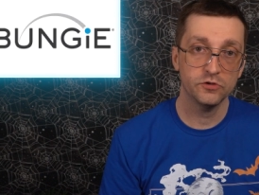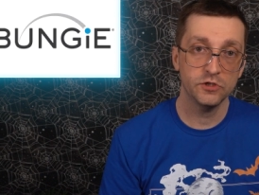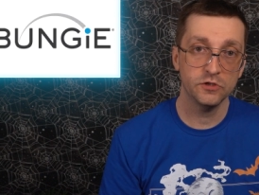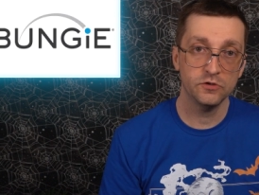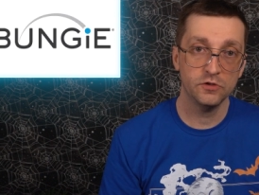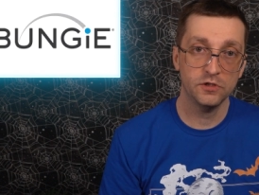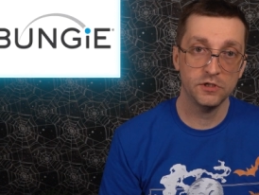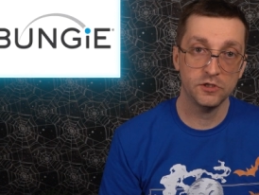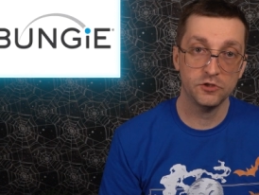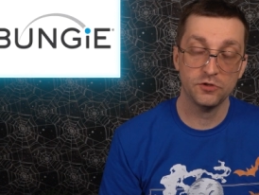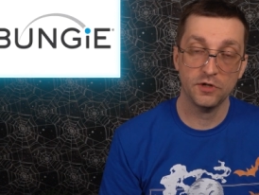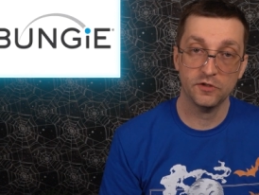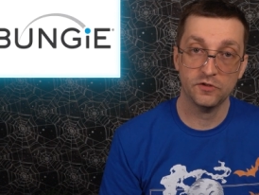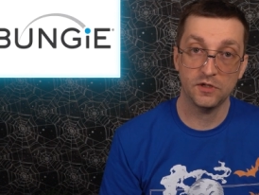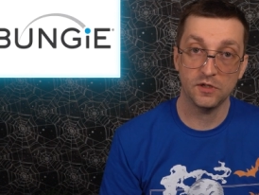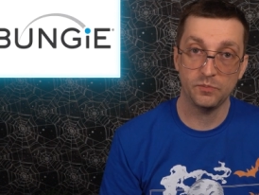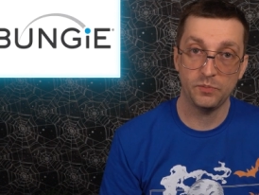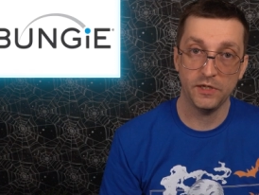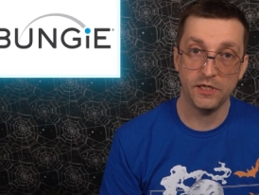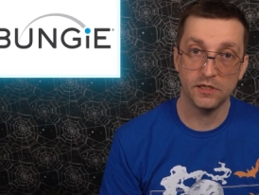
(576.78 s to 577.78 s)
just an
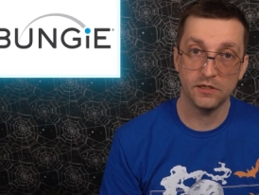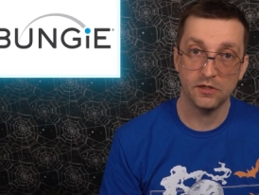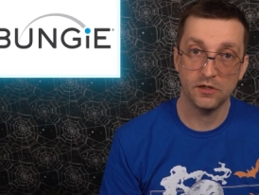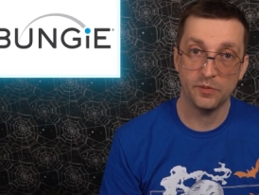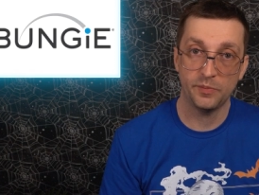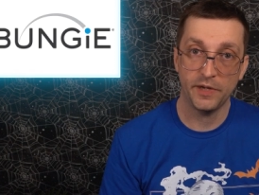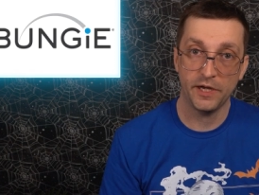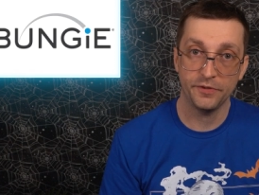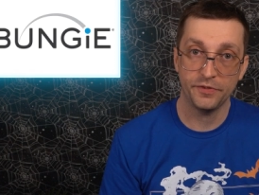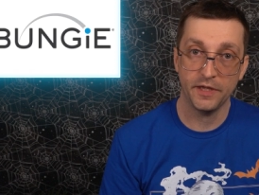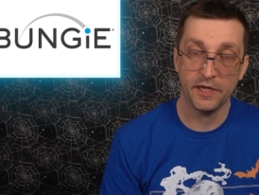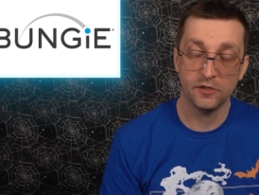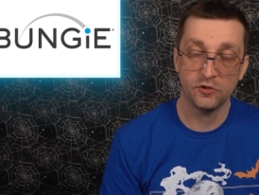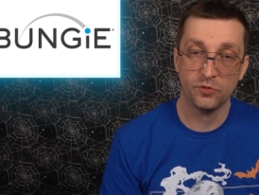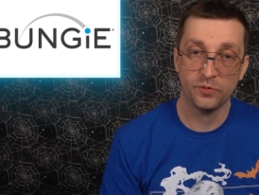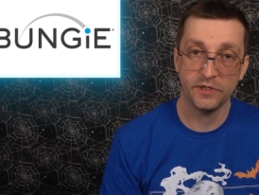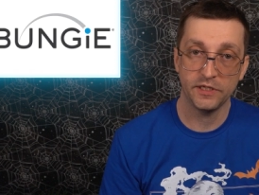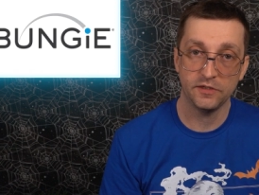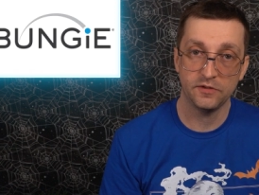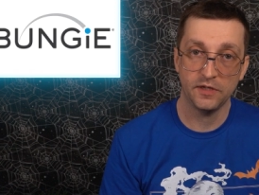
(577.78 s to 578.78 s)
interesting bit about that
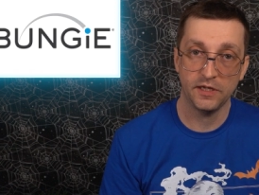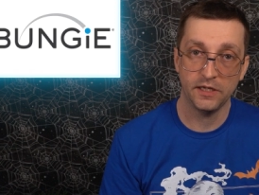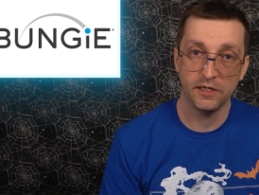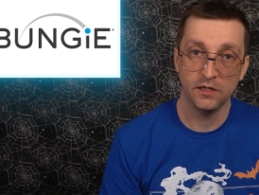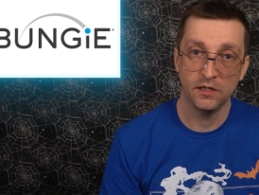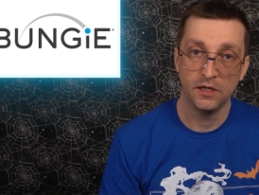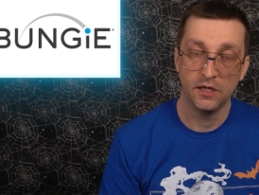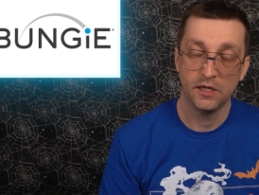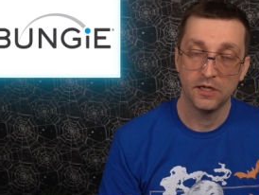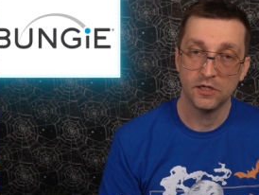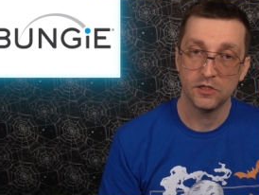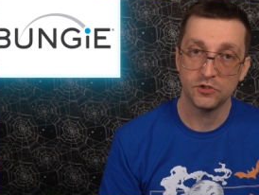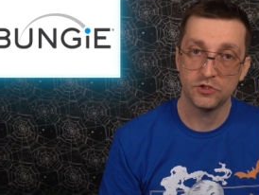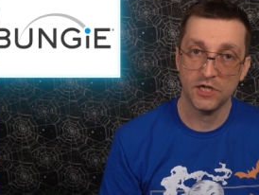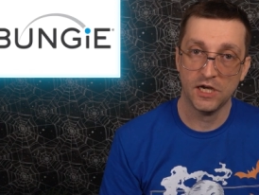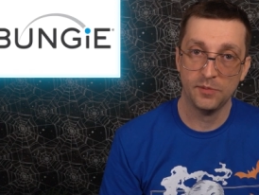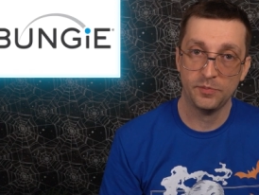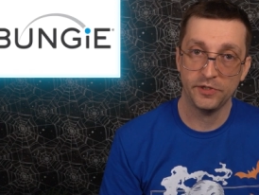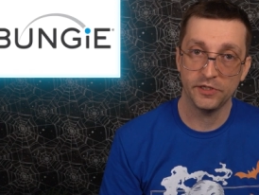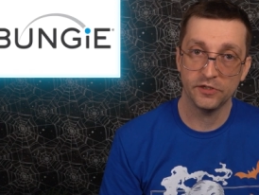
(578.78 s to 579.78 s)
2010 job